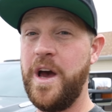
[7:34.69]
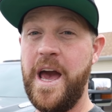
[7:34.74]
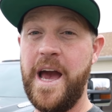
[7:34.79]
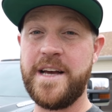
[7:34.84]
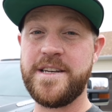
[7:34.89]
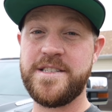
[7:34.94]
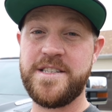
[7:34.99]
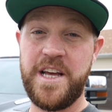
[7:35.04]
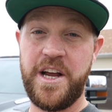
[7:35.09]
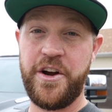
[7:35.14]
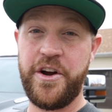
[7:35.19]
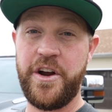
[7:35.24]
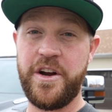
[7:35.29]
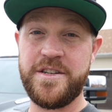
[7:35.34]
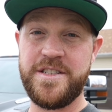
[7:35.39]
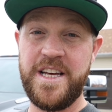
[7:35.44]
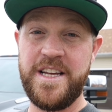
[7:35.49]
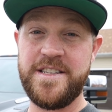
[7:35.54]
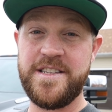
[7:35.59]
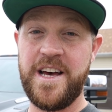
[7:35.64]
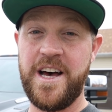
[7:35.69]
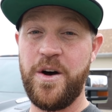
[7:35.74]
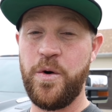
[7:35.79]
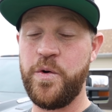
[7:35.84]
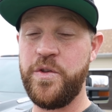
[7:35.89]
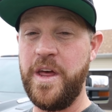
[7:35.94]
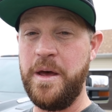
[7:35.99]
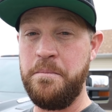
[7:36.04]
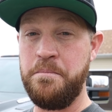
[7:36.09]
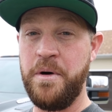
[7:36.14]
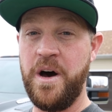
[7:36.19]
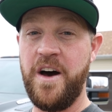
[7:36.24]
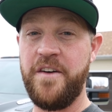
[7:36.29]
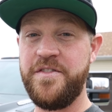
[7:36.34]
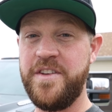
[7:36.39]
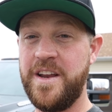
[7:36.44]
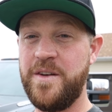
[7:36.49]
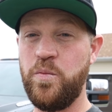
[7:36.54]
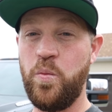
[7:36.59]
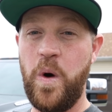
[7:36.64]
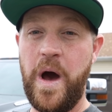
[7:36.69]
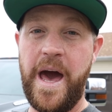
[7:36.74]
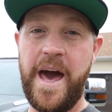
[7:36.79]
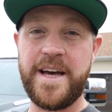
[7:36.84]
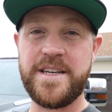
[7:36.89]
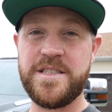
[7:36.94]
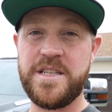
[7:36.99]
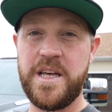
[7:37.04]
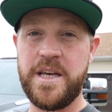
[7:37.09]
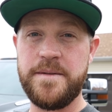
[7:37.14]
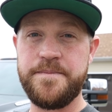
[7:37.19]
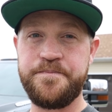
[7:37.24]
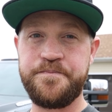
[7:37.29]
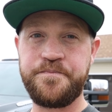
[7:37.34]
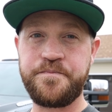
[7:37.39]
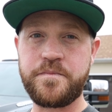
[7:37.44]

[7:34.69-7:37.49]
exterior detail where they buffed it and waxed it.